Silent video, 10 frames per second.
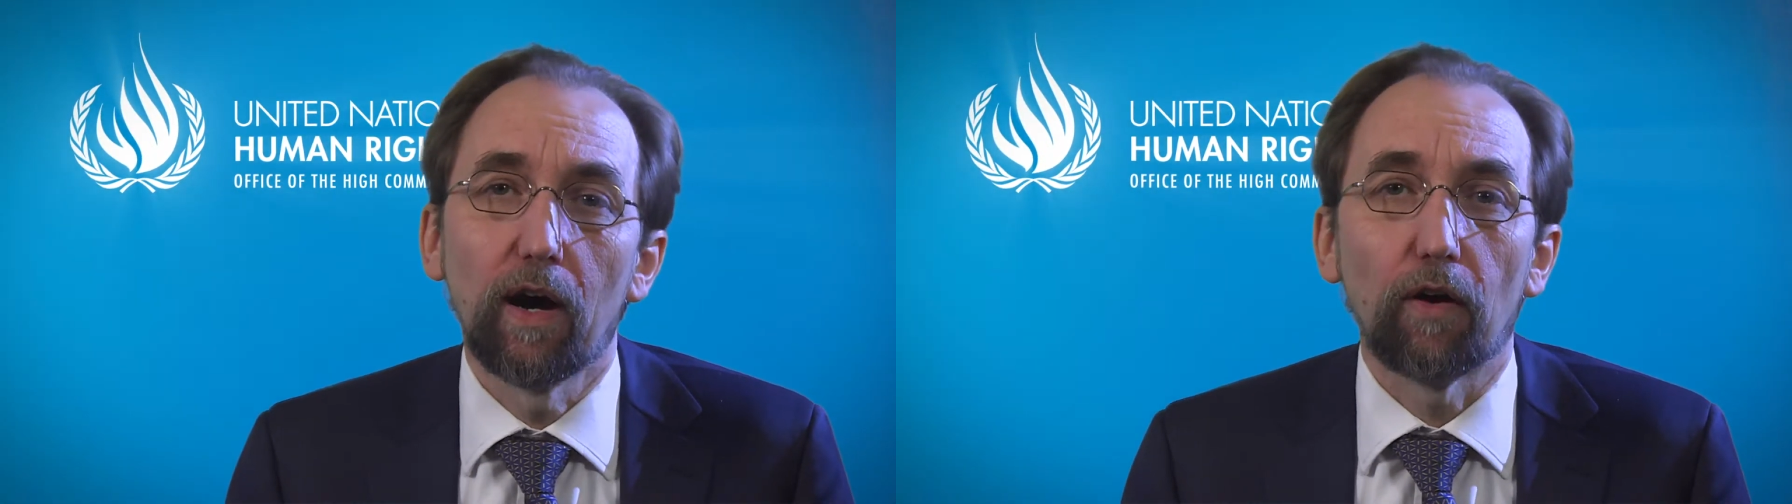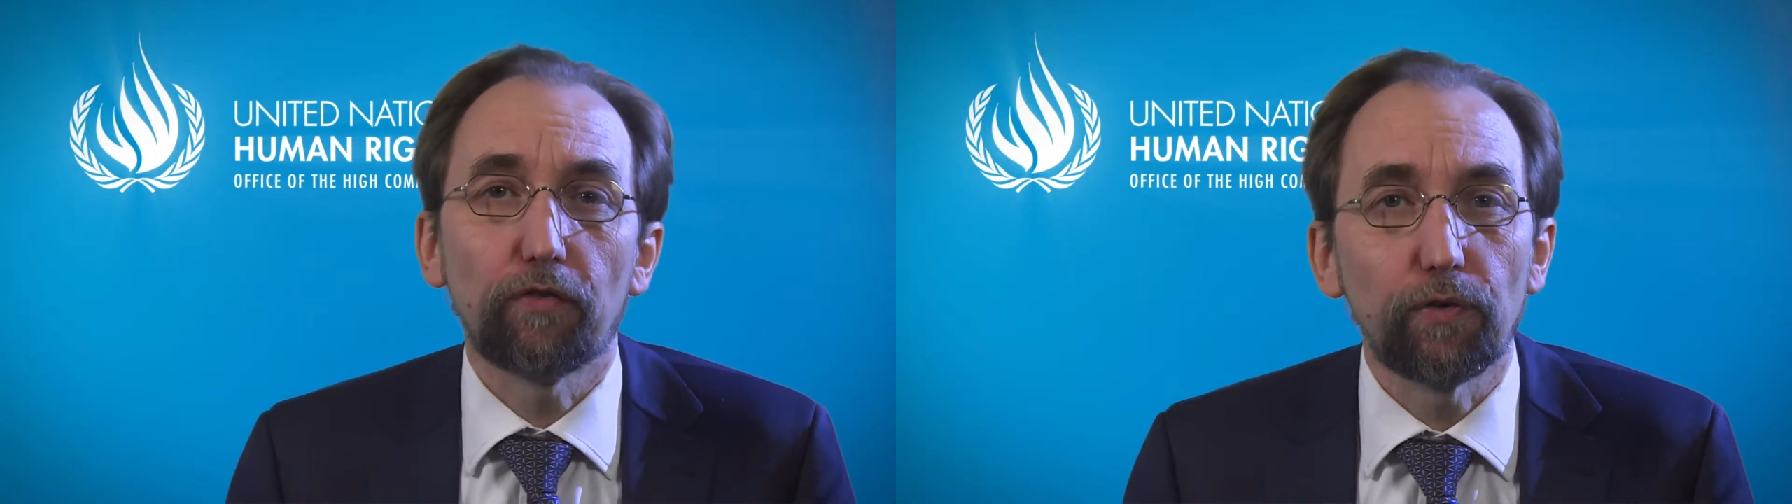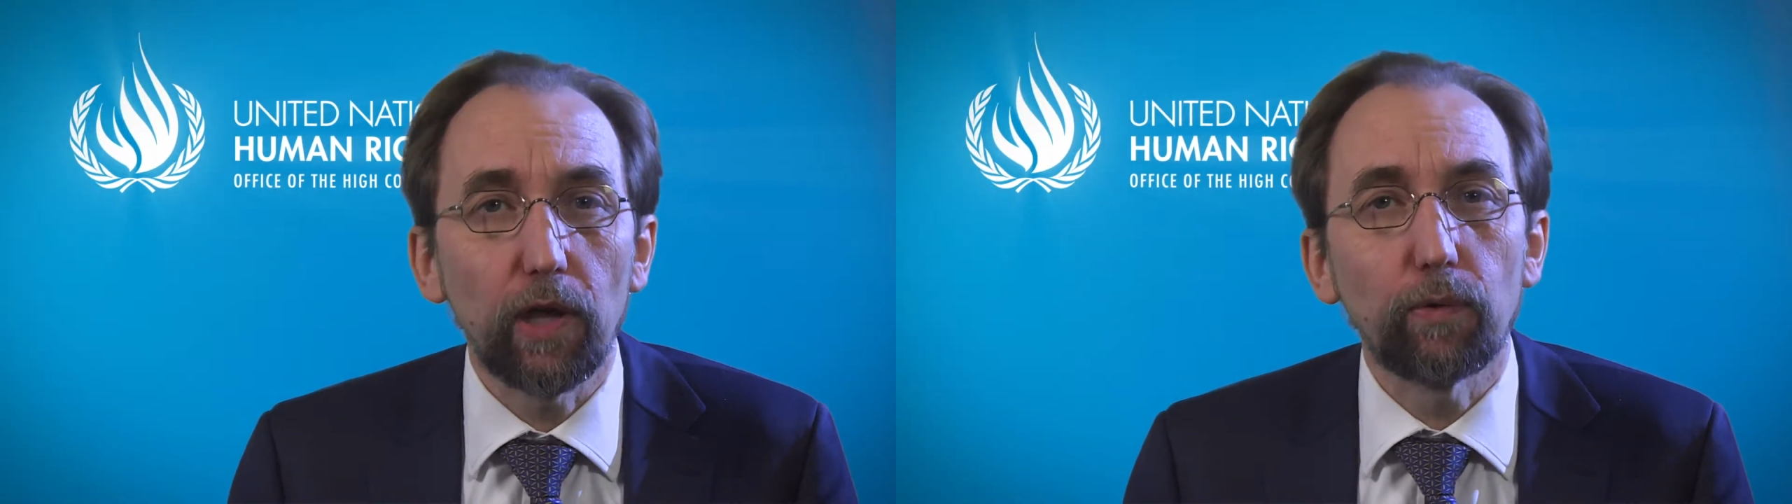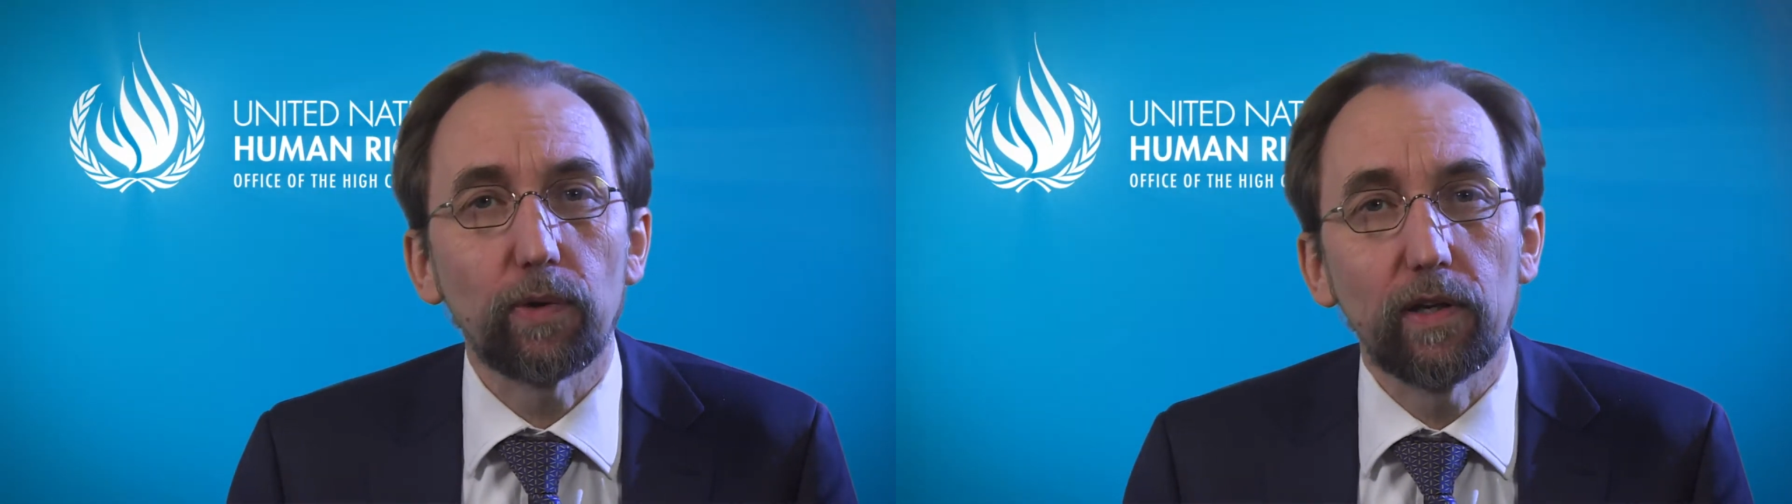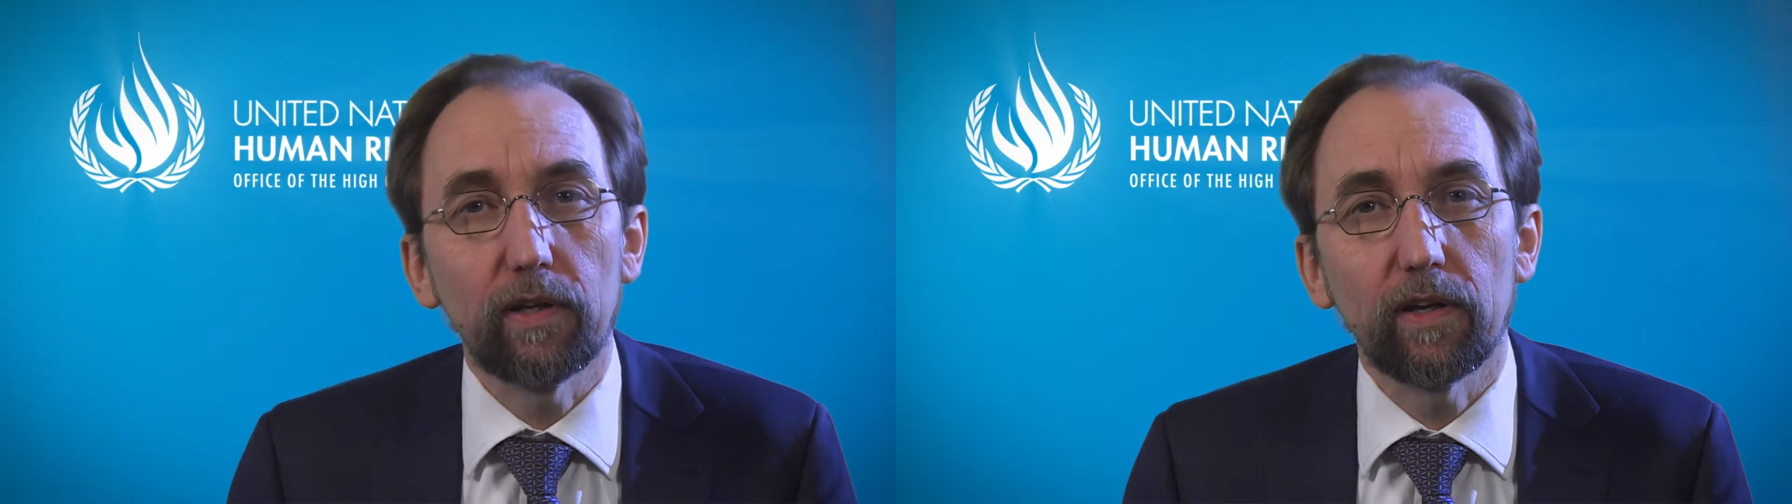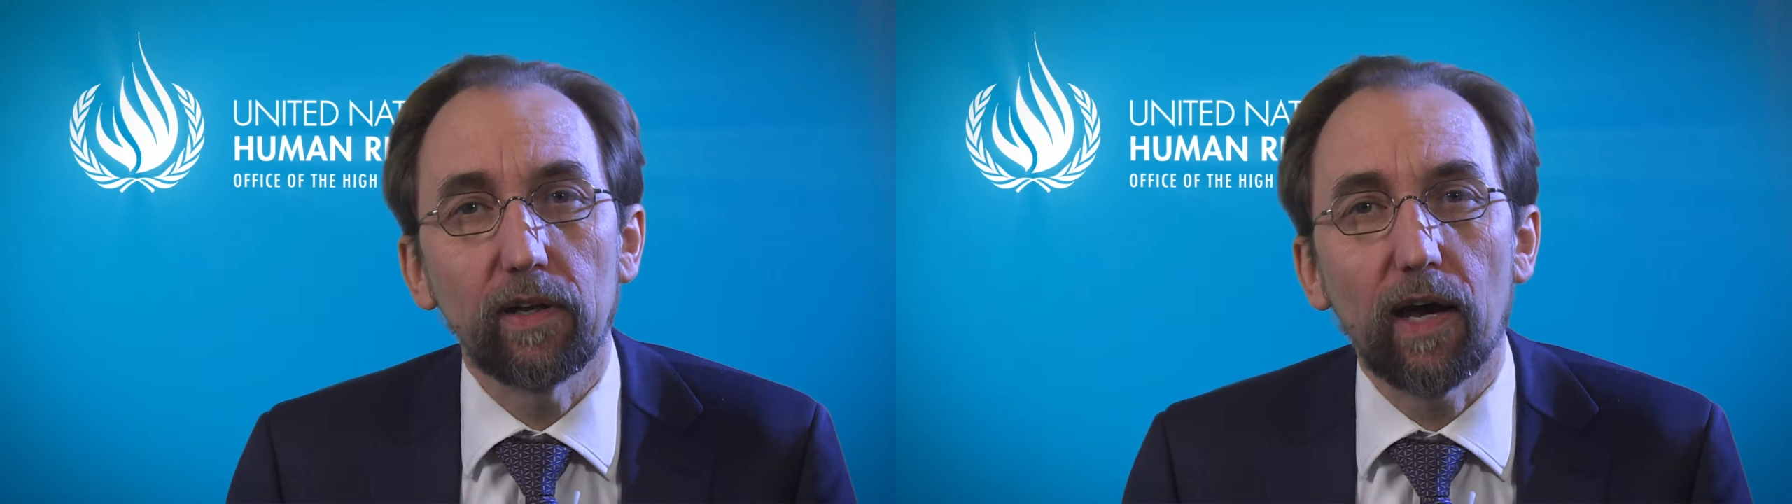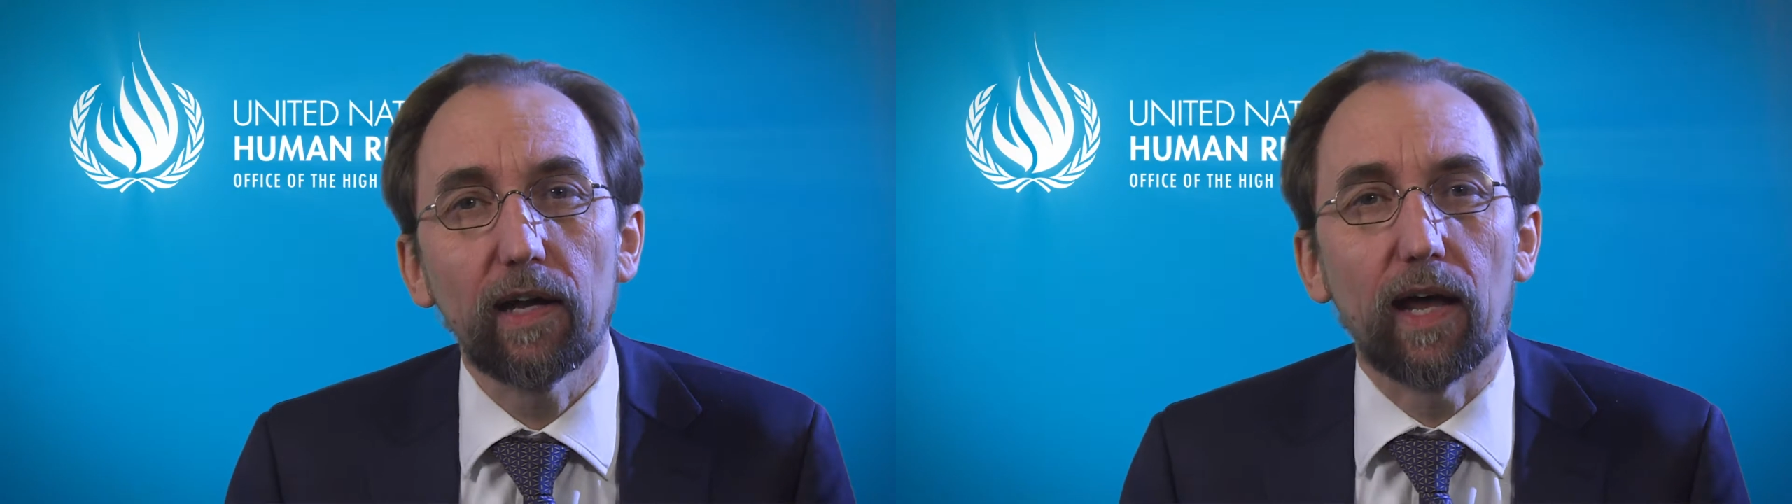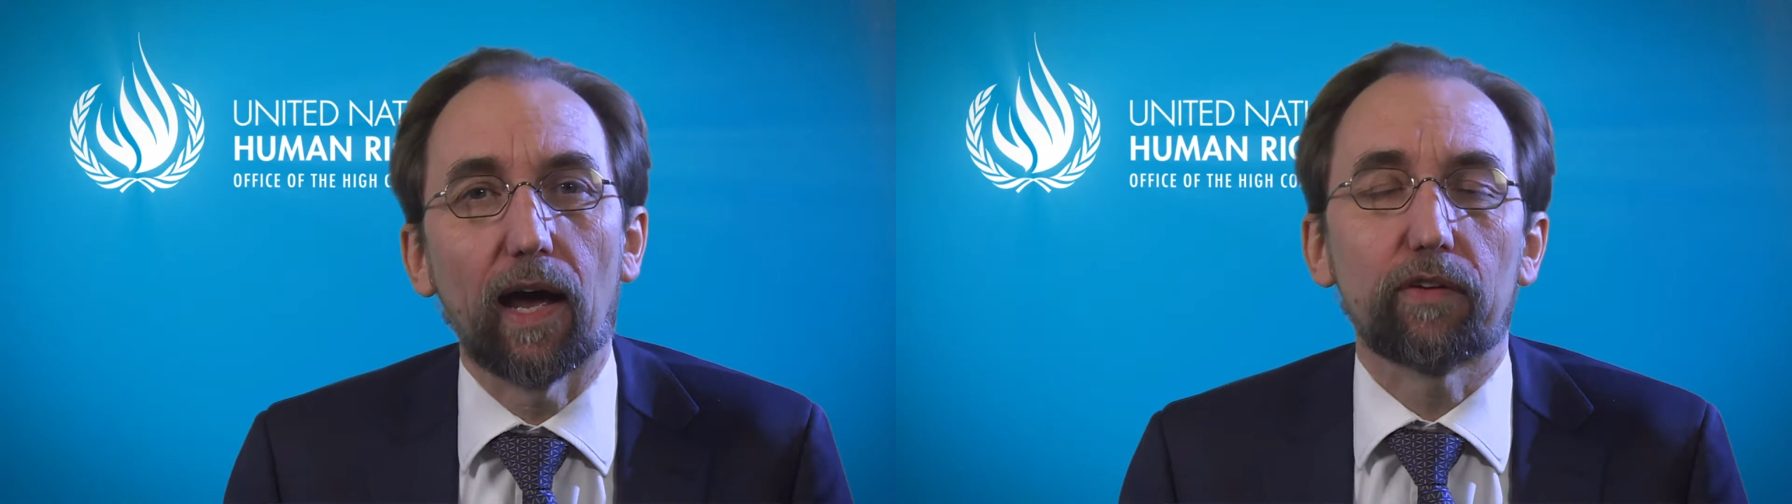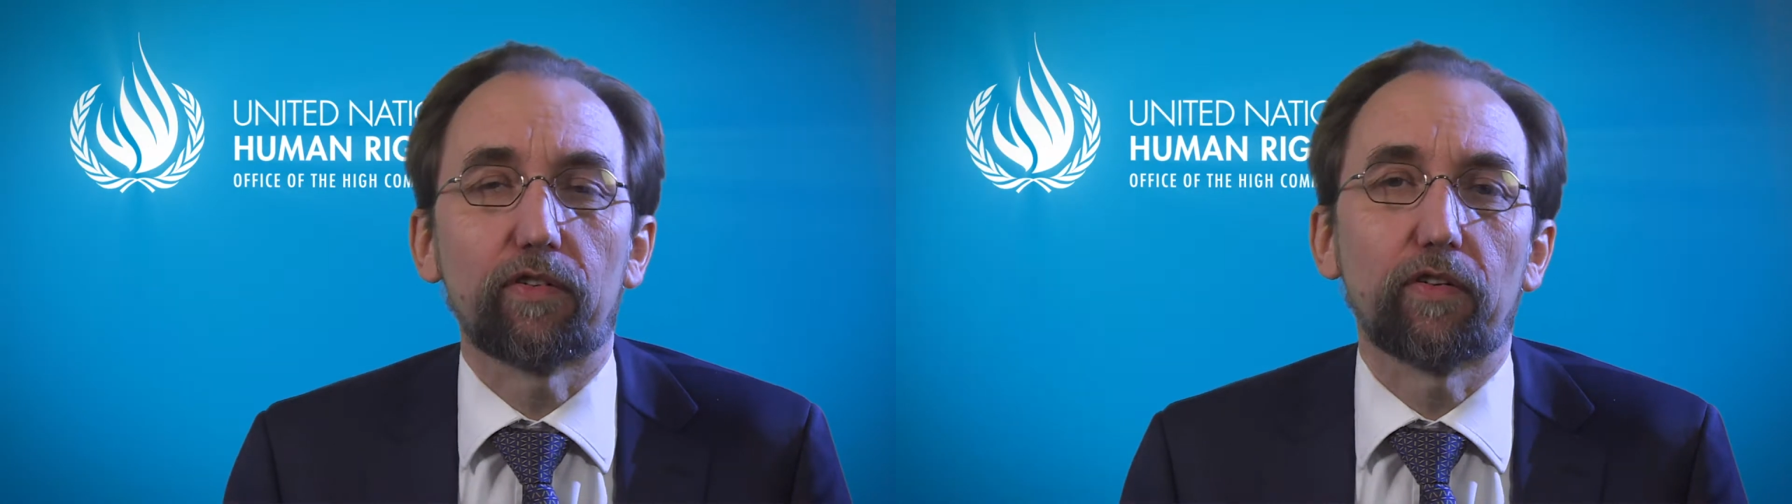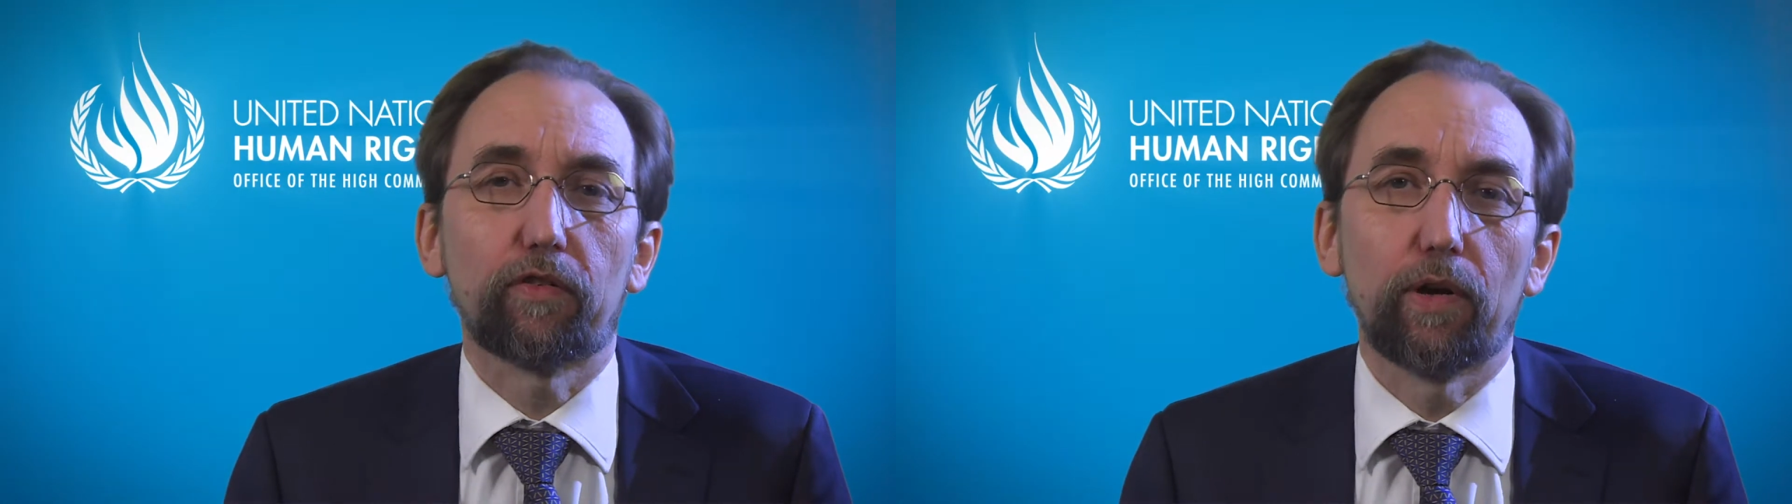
are frequently denied access